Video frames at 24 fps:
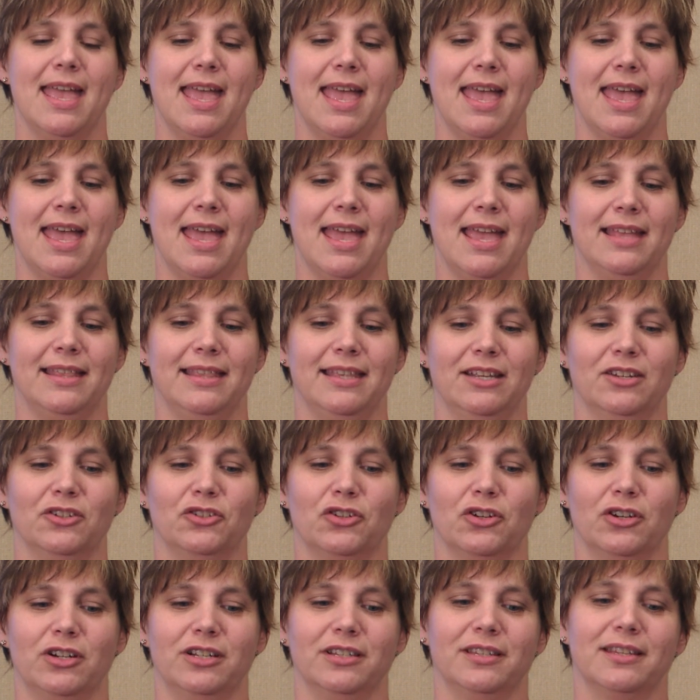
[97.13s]
And the
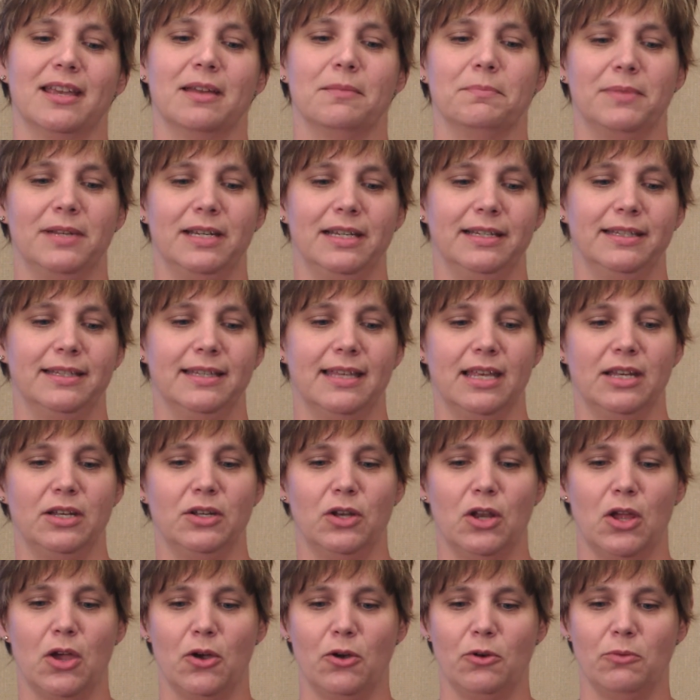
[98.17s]
insurance company said
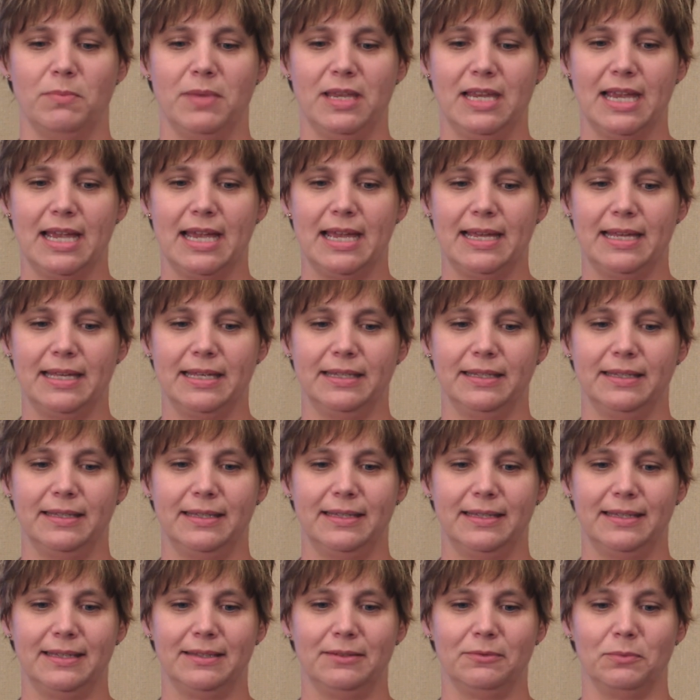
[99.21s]
no
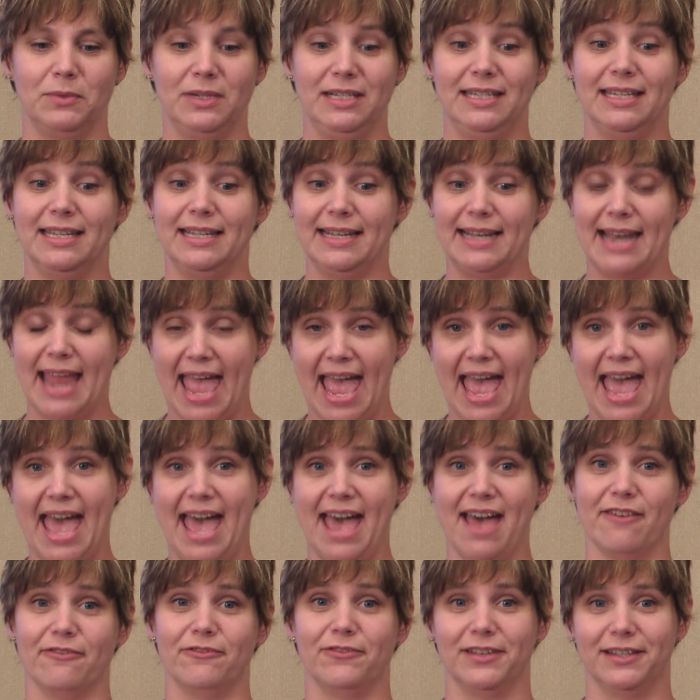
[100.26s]
because we didn't
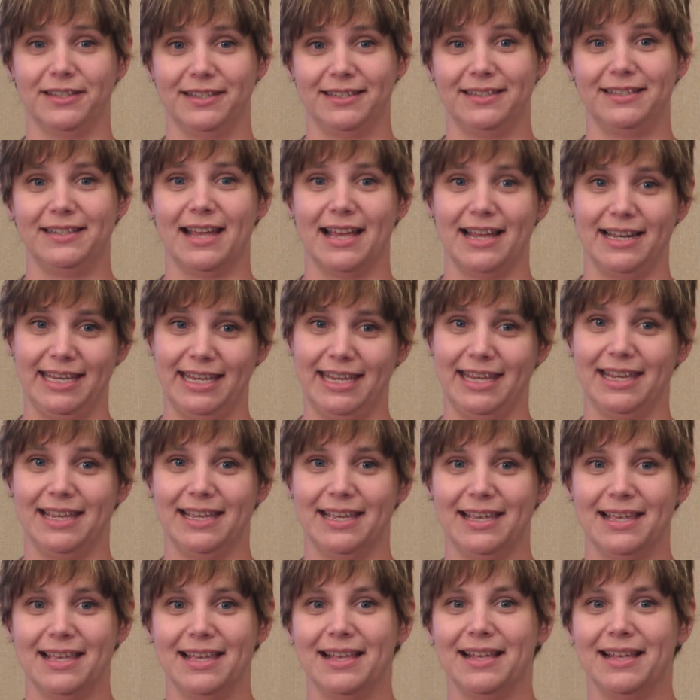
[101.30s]
have a study